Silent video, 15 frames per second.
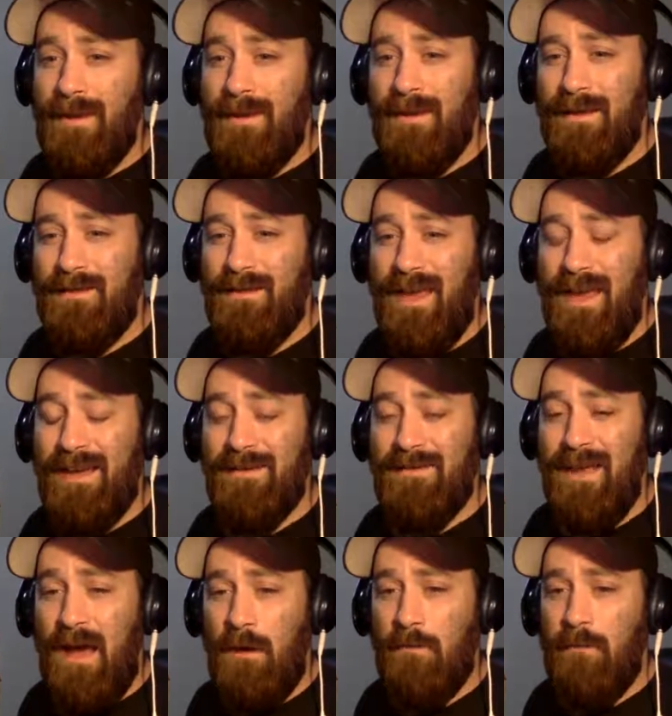get taken
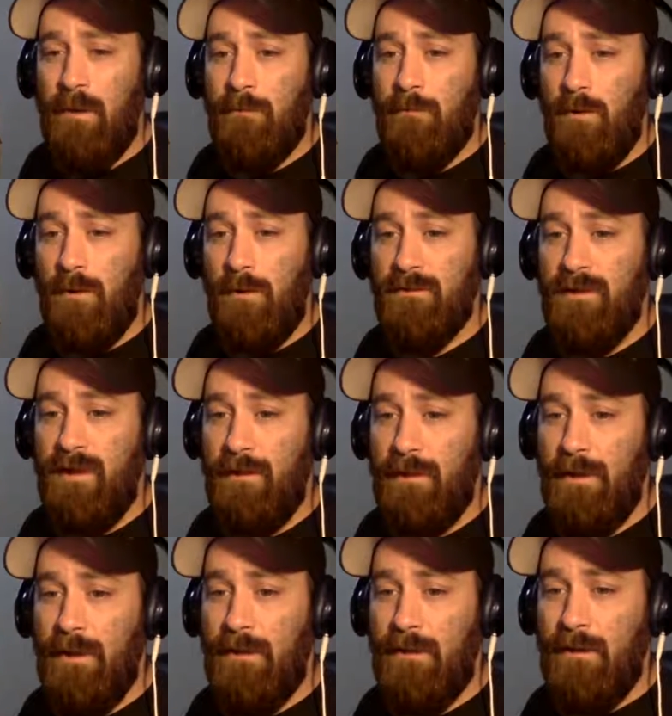down by Paul
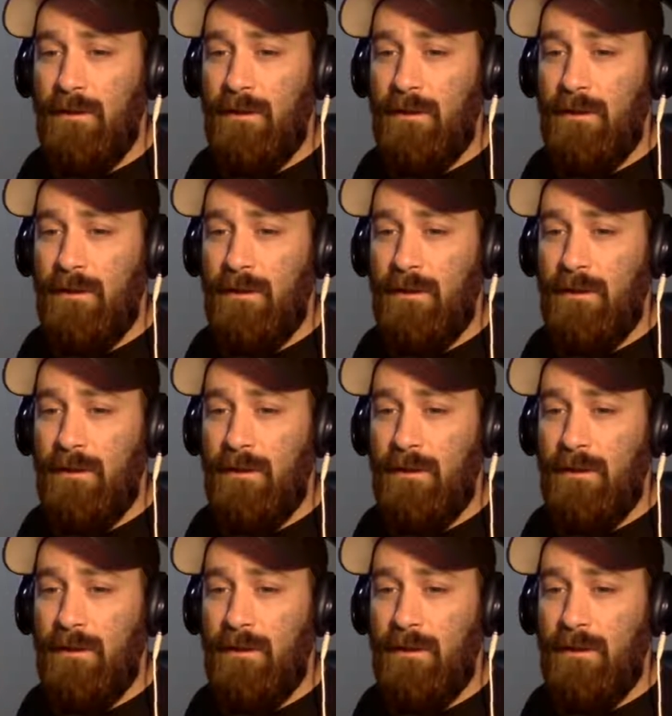Daly,